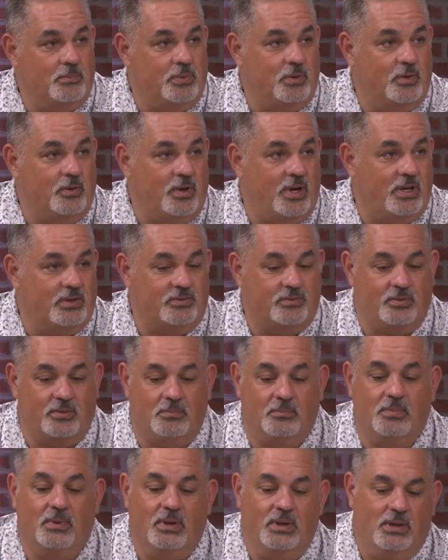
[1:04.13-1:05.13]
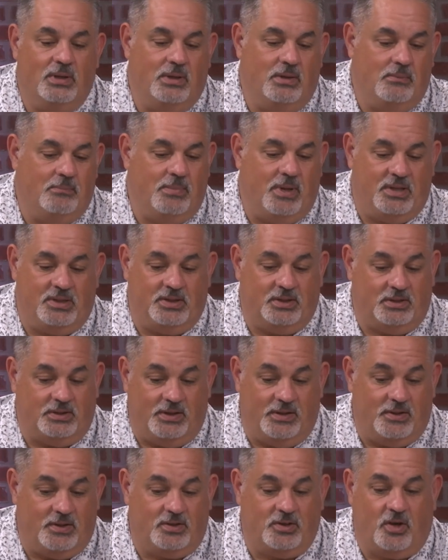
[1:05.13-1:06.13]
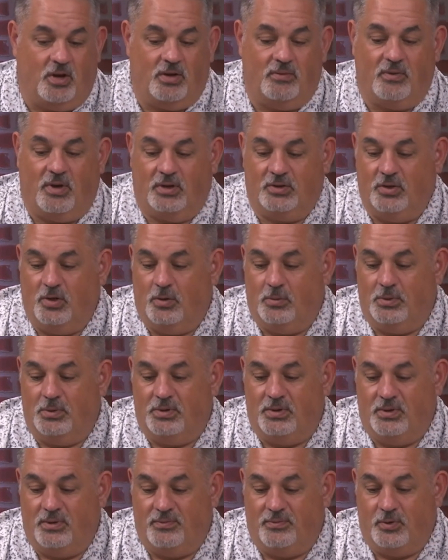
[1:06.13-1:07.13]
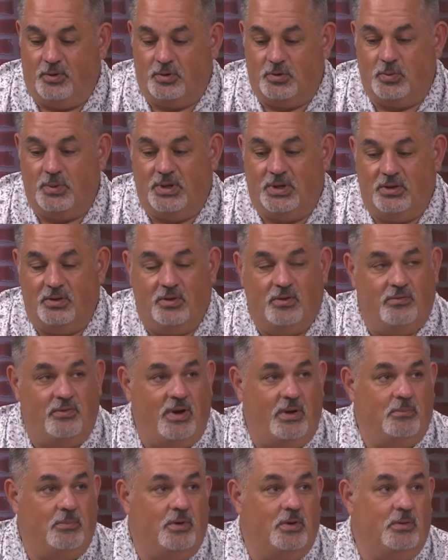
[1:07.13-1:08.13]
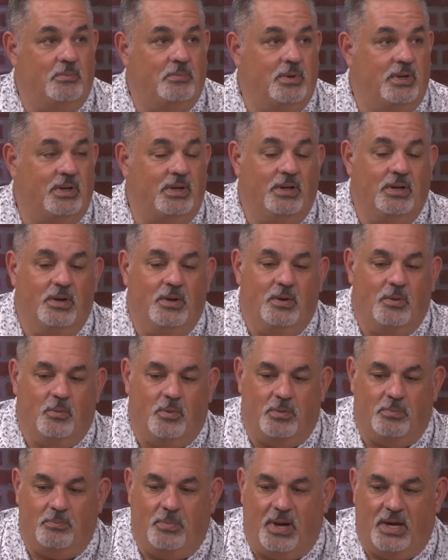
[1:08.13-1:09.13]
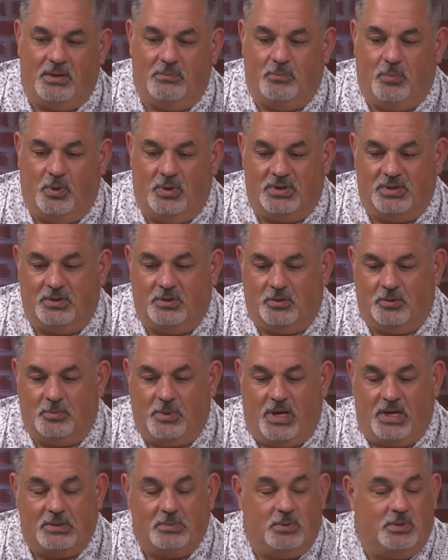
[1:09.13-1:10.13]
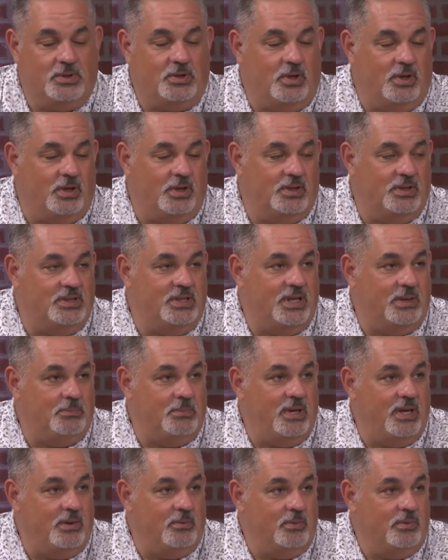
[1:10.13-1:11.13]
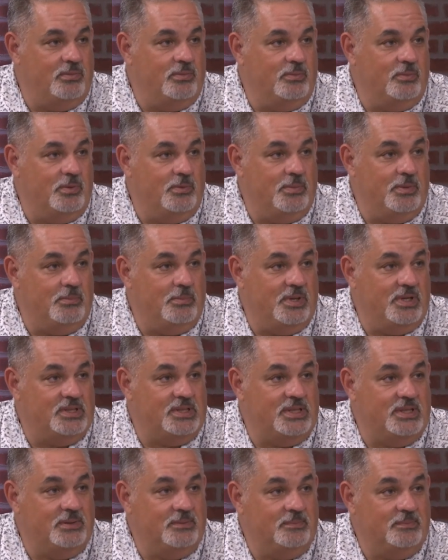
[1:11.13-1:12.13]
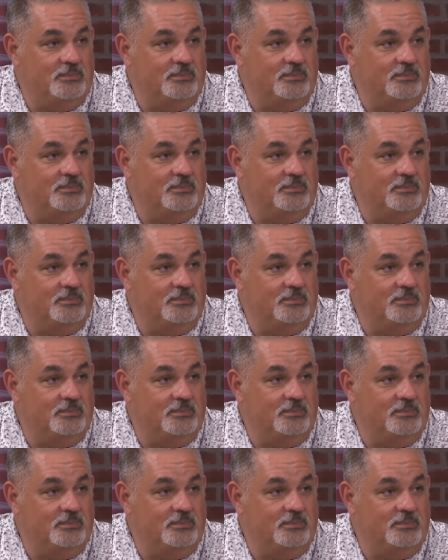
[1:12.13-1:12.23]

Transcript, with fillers: and progress from basically the start of October to the first week of November. But with boys and girls basketball starting on the same day, we've, we've been busy.